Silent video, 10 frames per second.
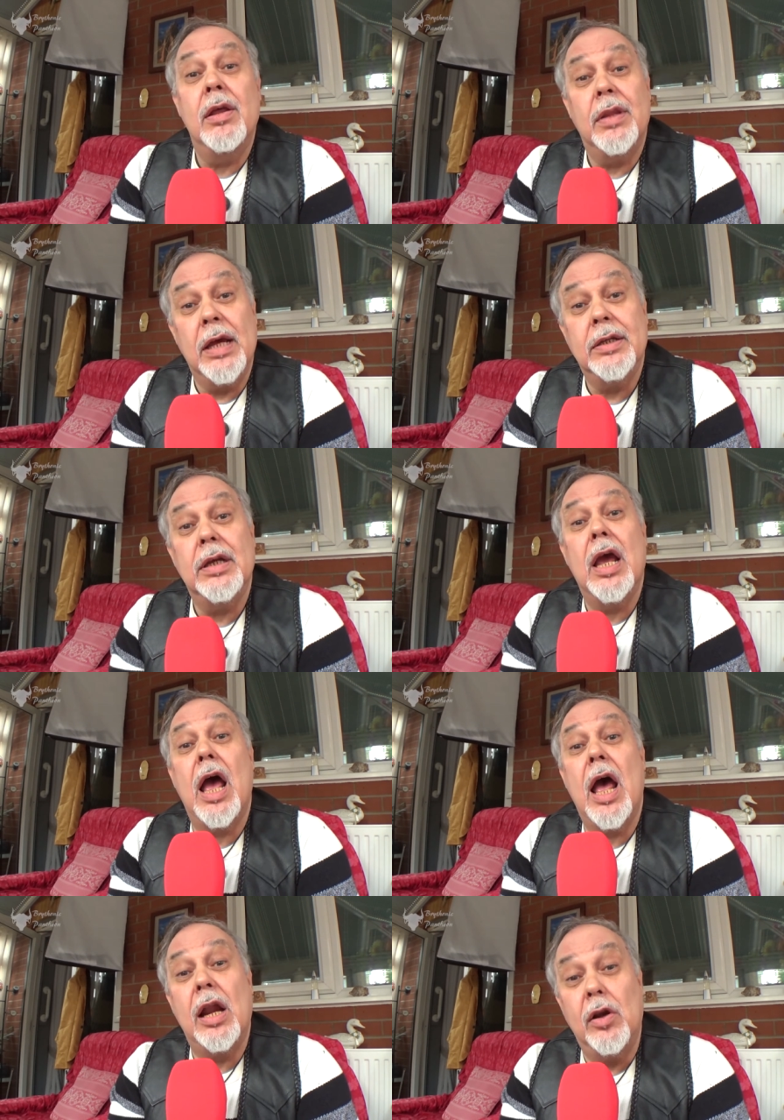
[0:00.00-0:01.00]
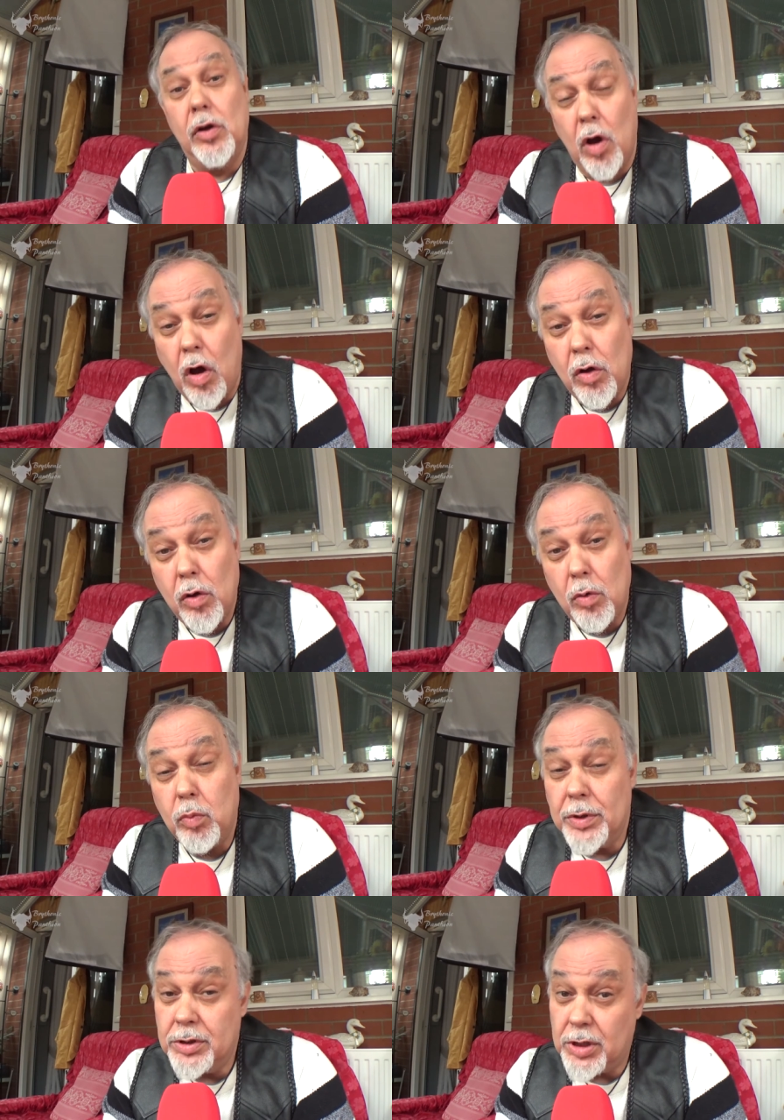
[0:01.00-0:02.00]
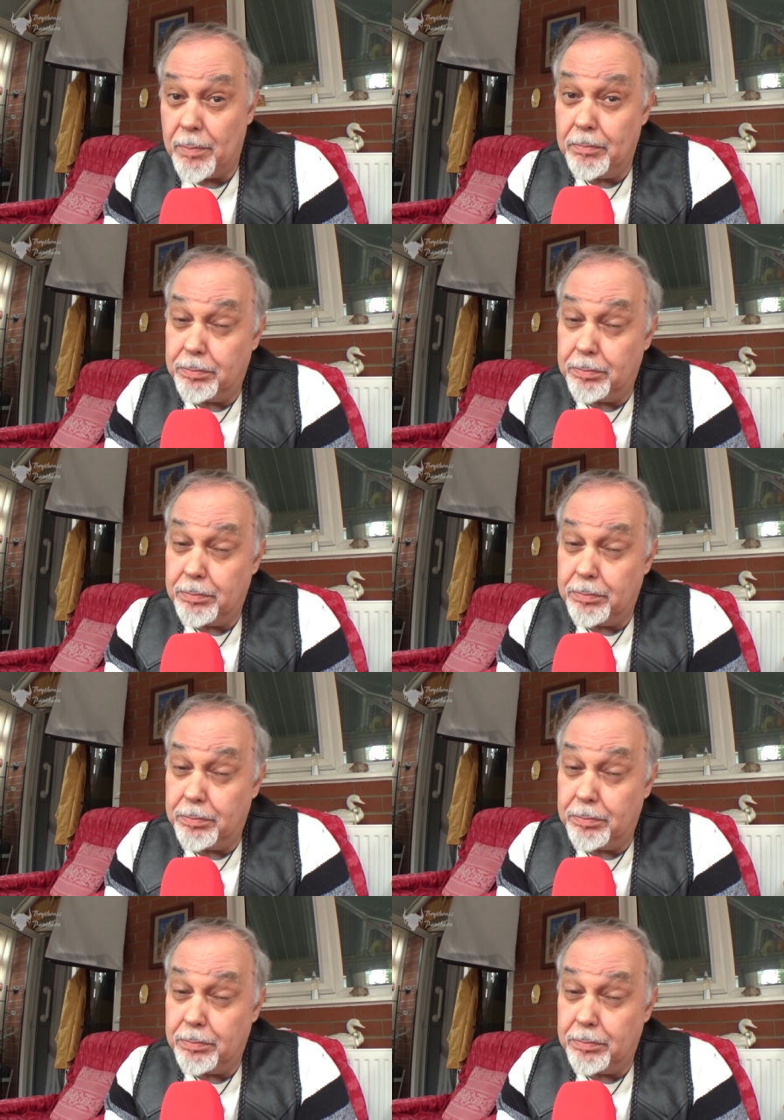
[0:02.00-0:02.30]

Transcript: that along with some